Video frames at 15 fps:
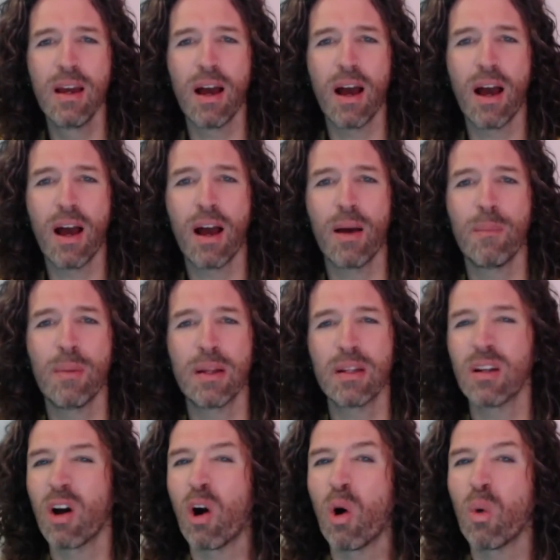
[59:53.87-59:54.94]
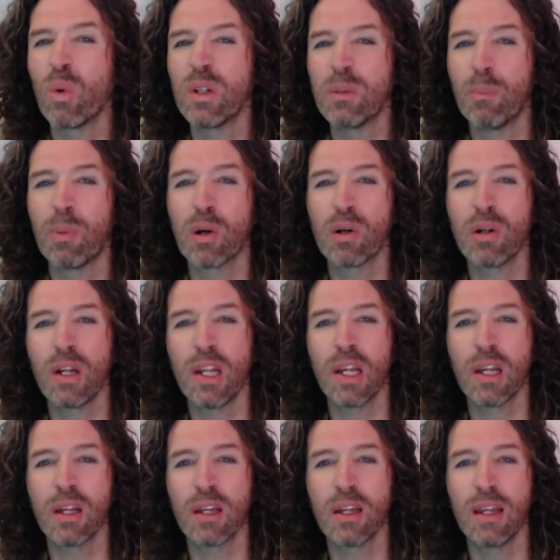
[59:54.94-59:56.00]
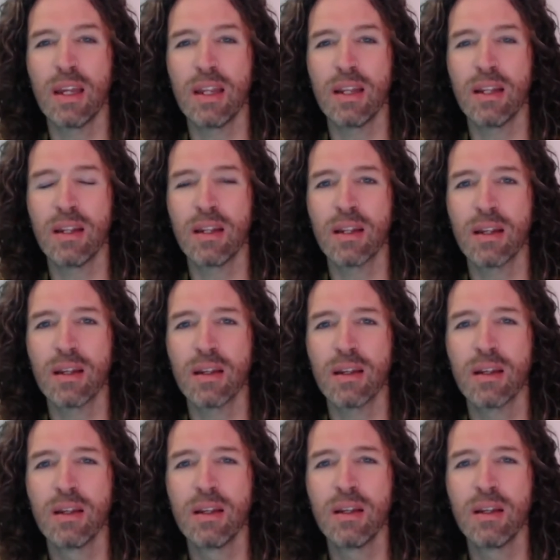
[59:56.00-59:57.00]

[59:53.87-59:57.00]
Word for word: um, and always burning in the